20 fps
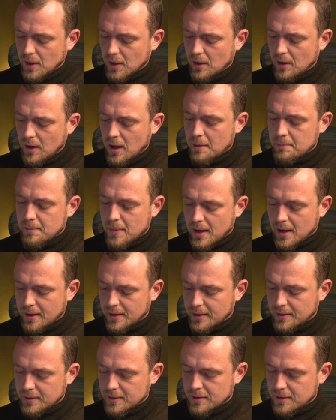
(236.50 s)
a
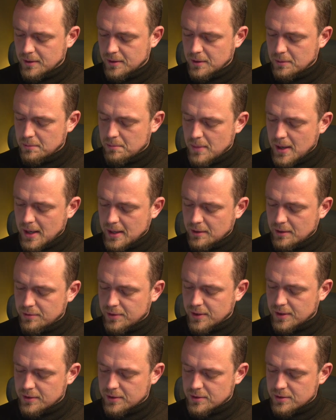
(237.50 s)
mind,
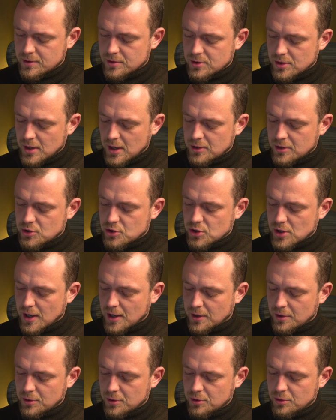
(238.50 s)
manifests a
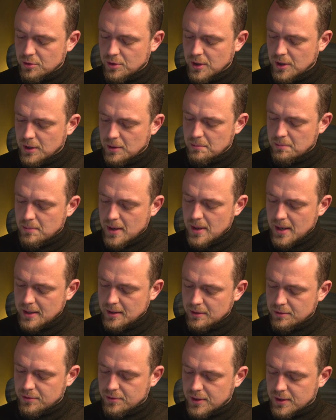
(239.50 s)
shadow,
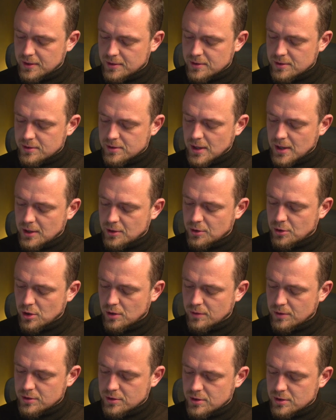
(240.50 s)
manifests a
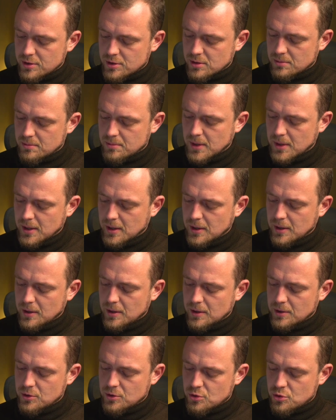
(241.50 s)
nervous system
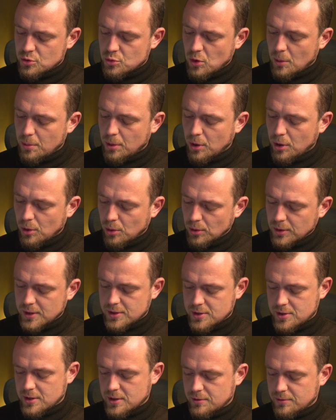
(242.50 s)
to uphold
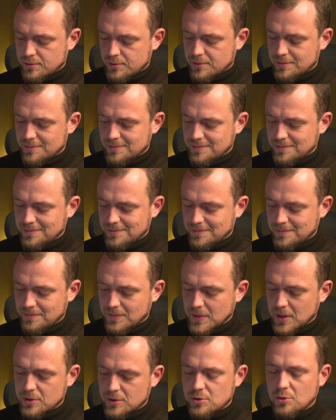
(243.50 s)
itself.
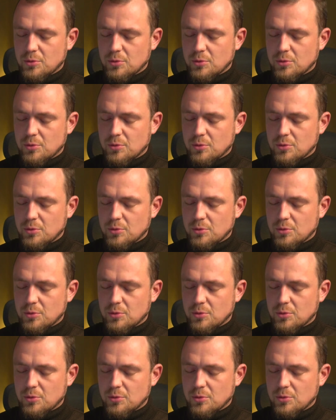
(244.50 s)
So